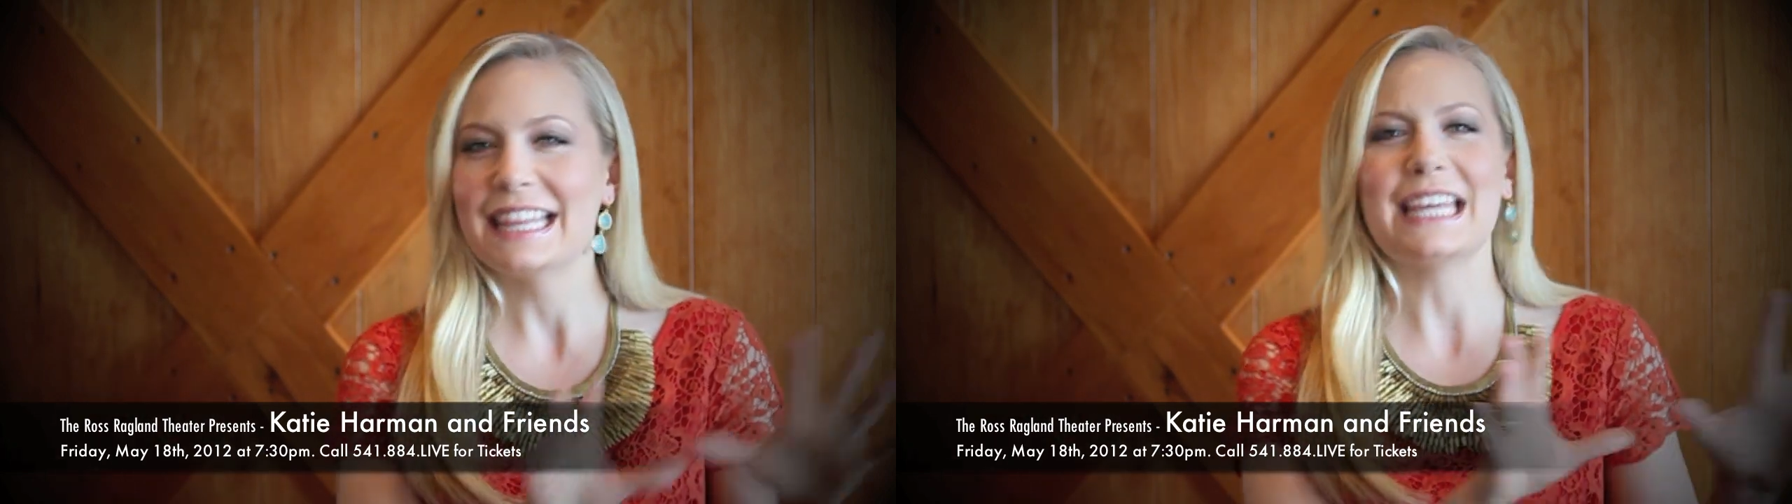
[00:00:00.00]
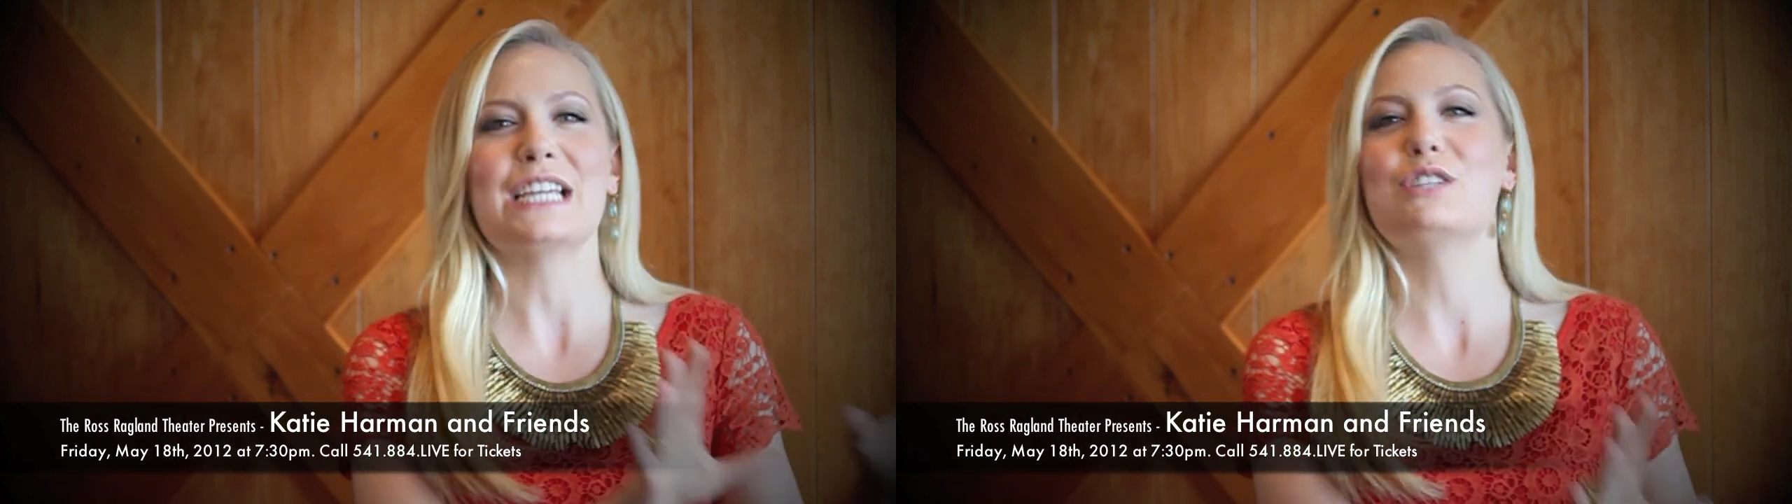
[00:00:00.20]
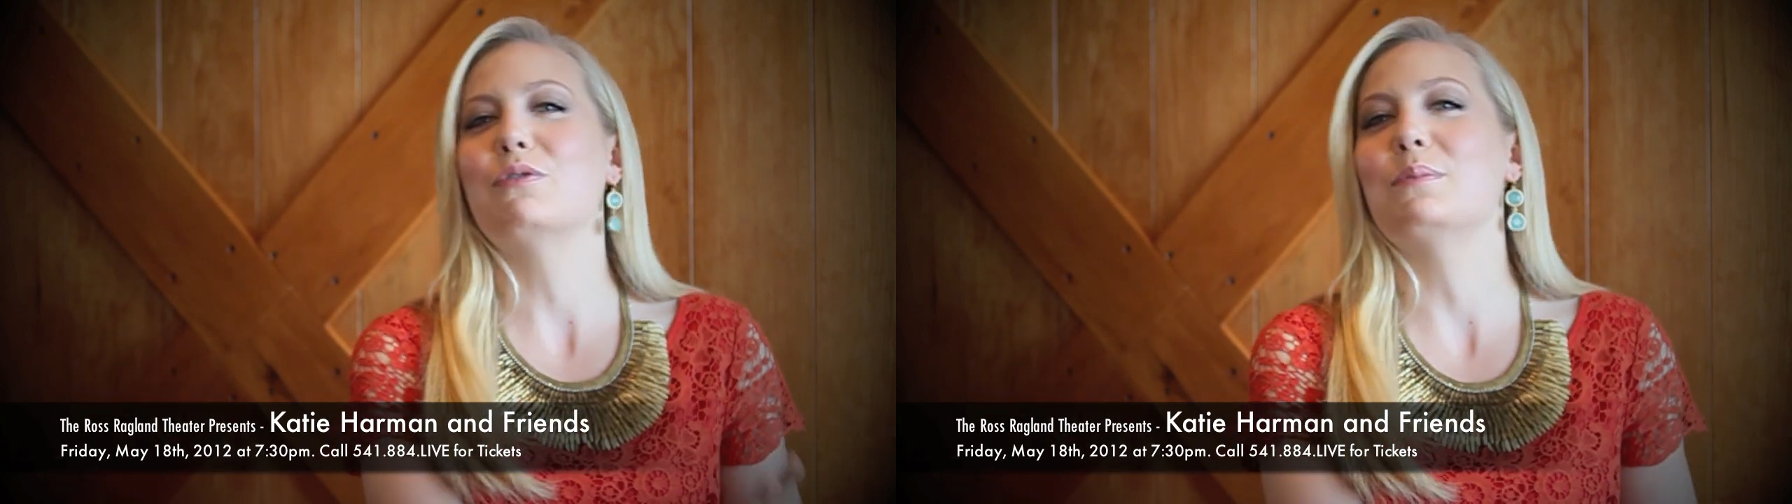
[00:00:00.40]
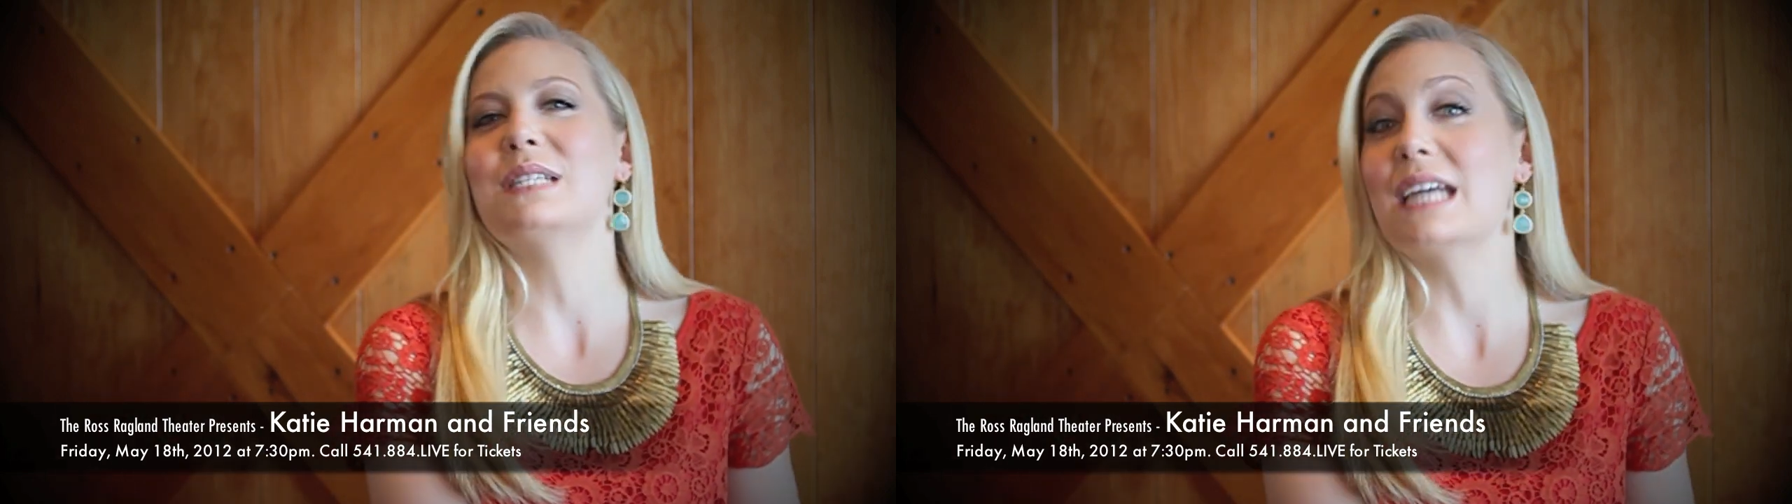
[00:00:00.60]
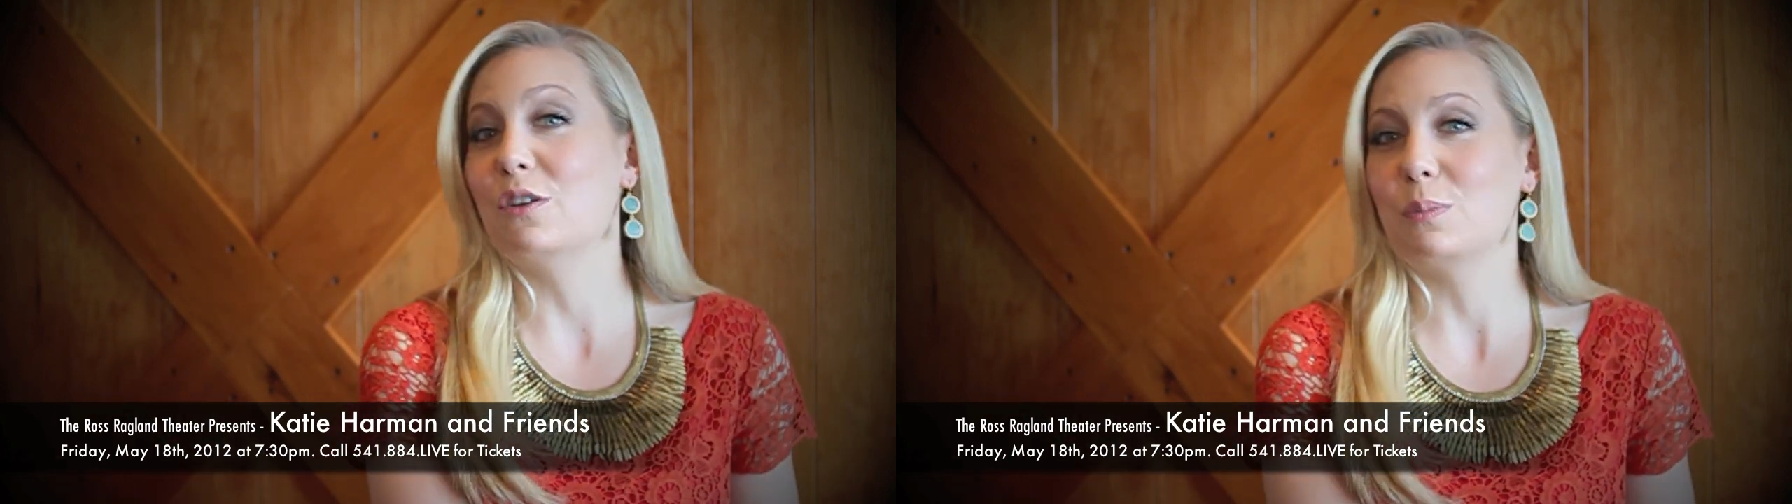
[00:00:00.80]
things from
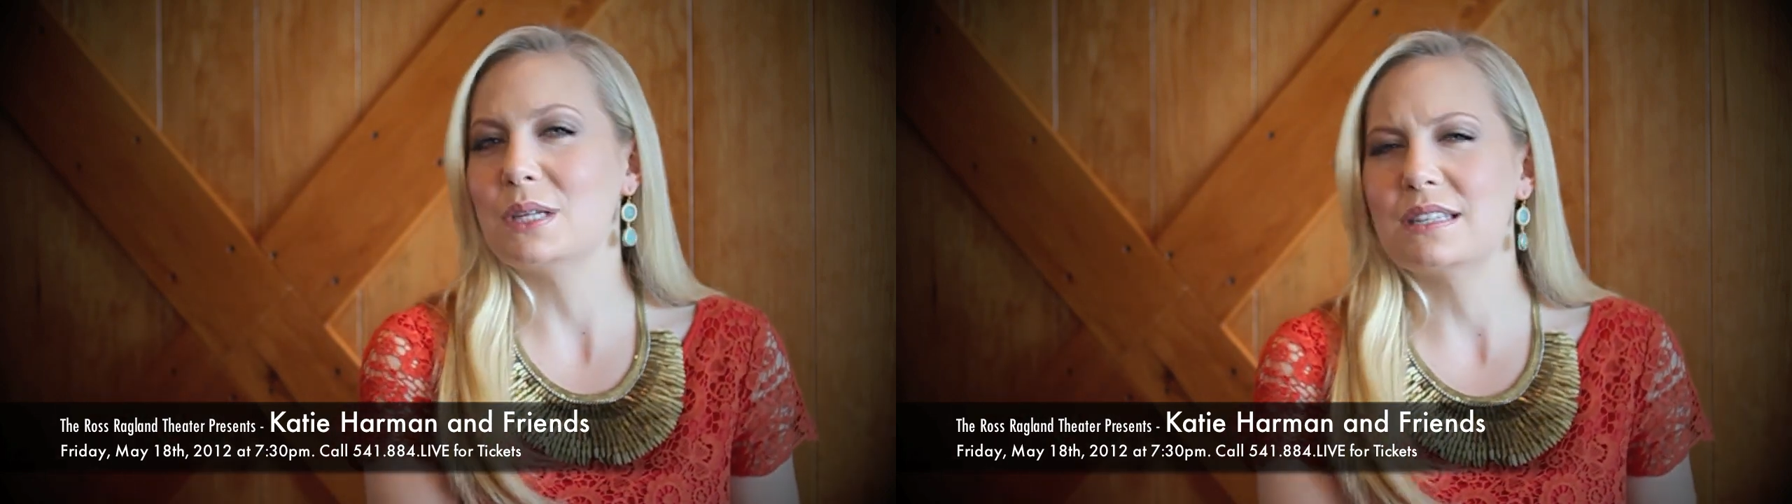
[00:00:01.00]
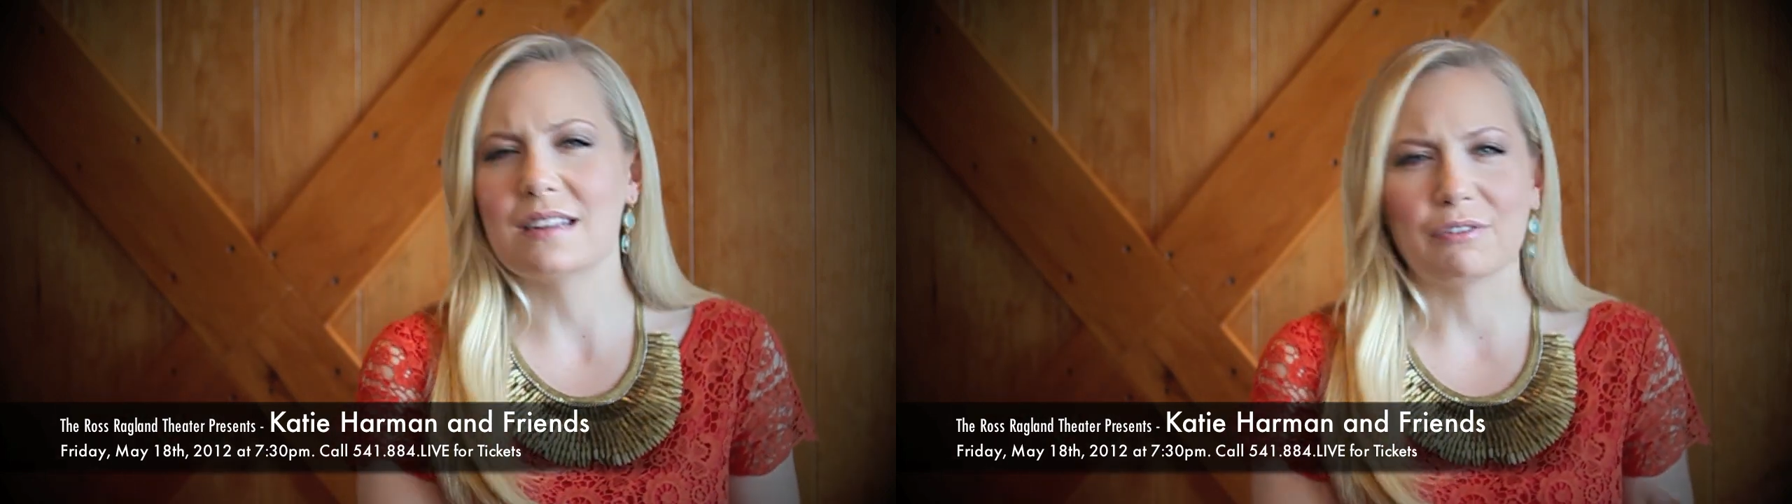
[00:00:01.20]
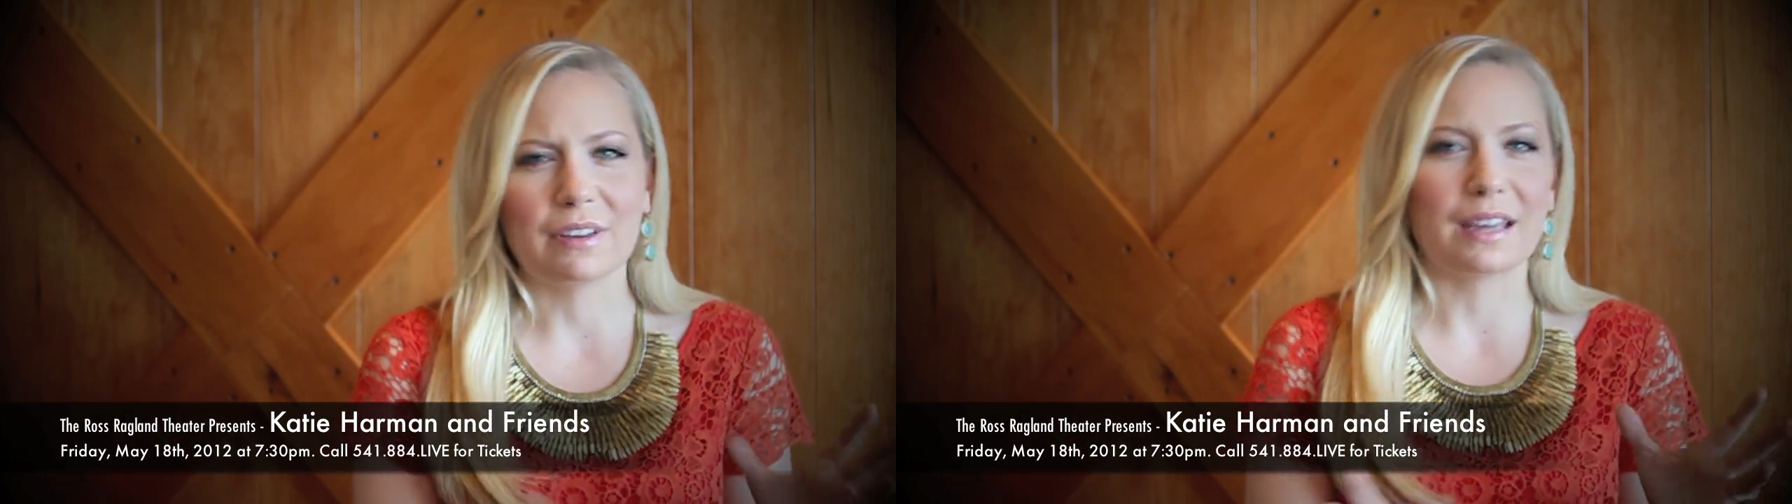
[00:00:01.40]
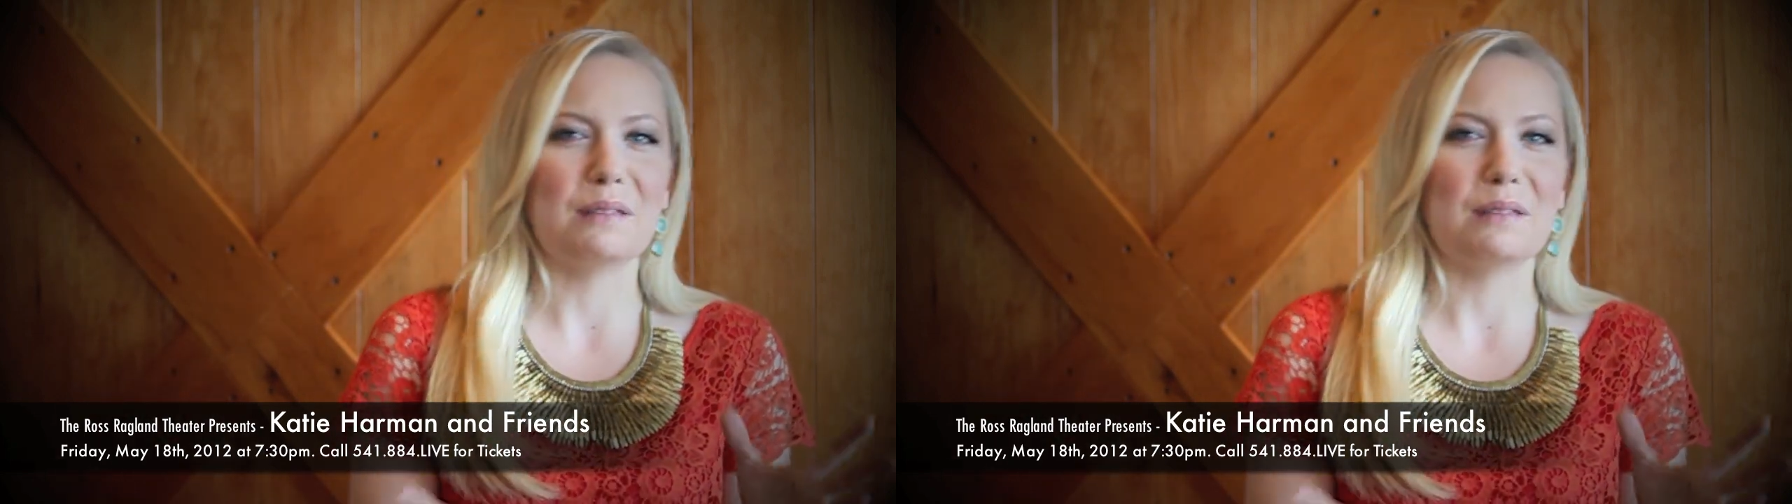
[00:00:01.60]
South Pacific